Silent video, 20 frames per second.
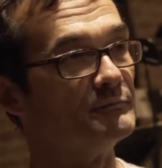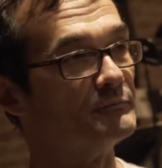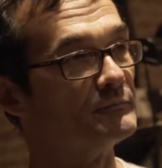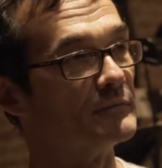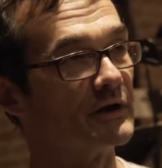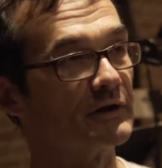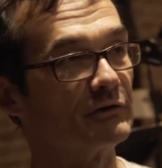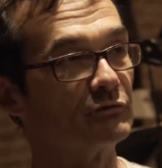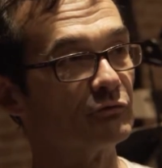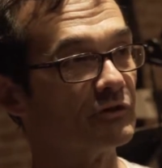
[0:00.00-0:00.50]

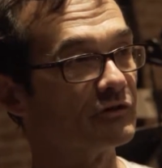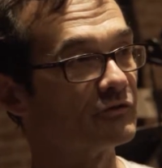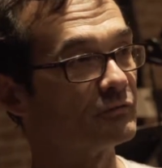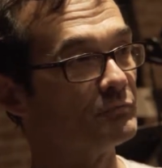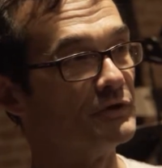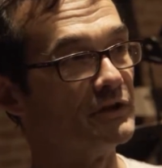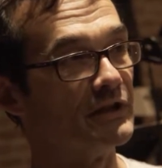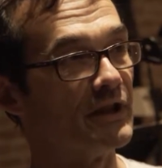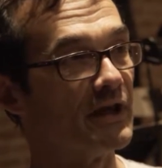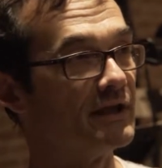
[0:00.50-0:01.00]
Mike
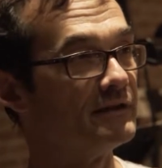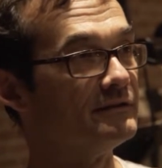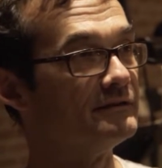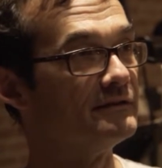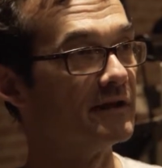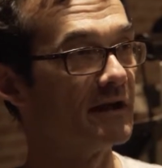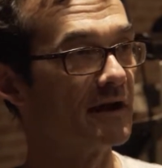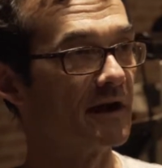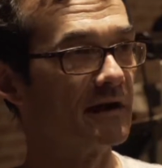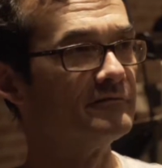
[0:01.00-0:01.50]
Richmond,
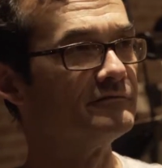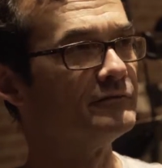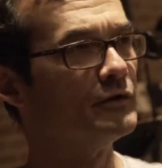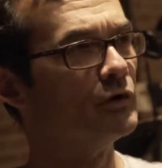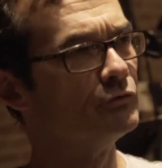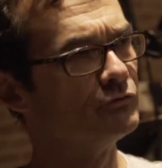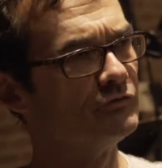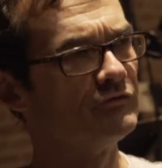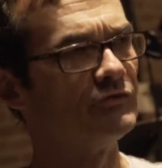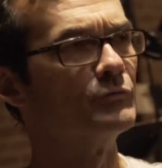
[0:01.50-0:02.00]
and I've
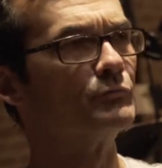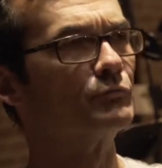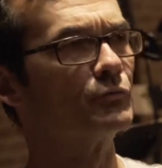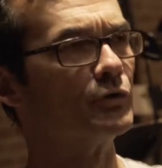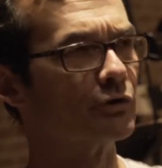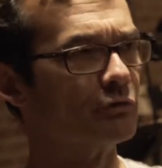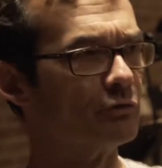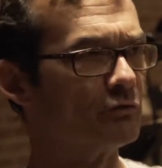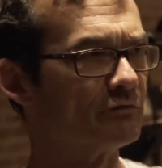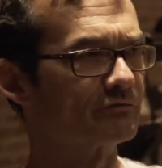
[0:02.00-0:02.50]
known Jim
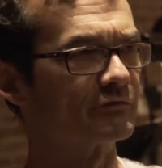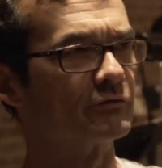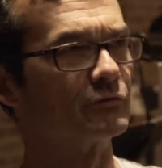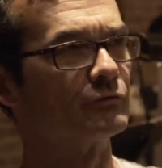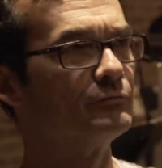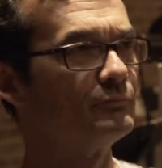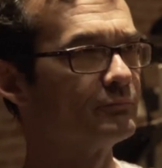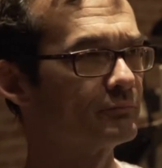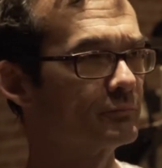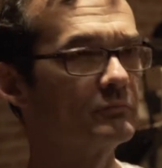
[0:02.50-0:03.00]
Riddle
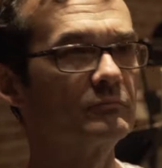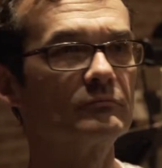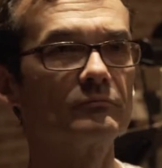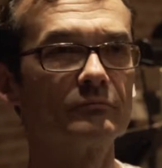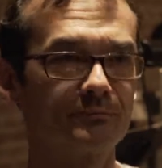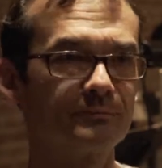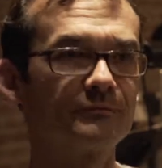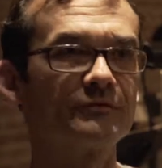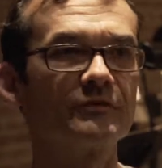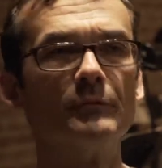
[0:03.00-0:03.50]
for
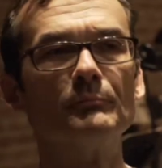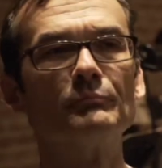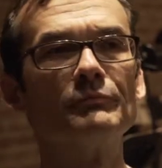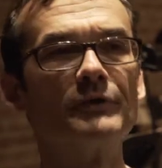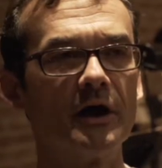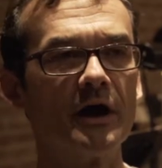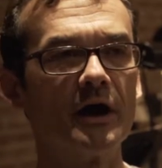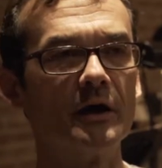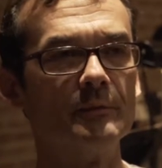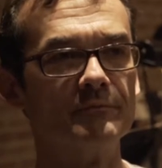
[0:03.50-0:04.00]
some
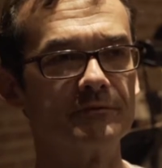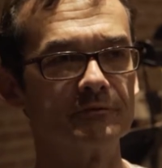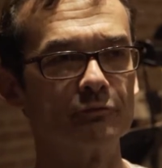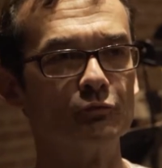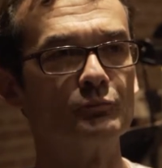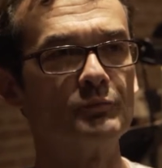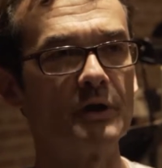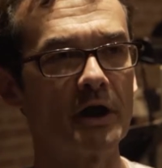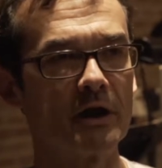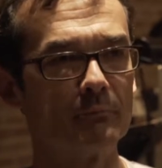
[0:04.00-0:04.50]
time
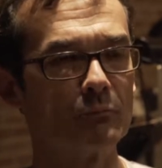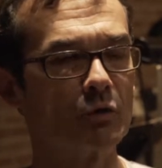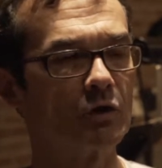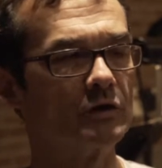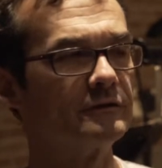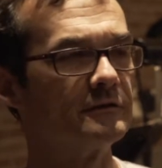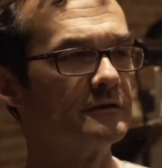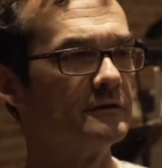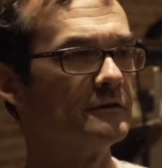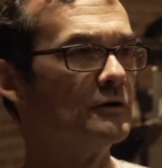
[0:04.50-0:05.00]
through Pat
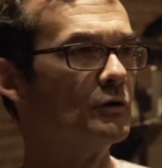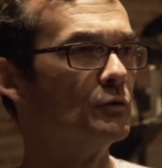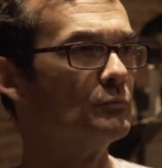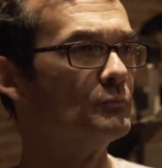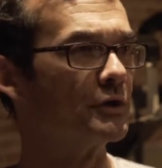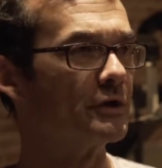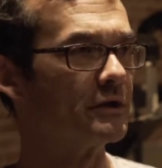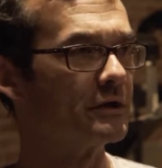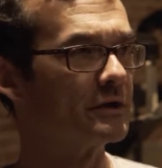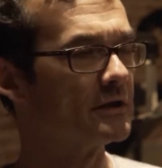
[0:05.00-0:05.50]
Martino,
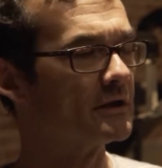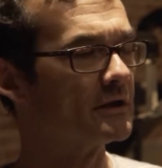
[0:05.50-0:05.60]
but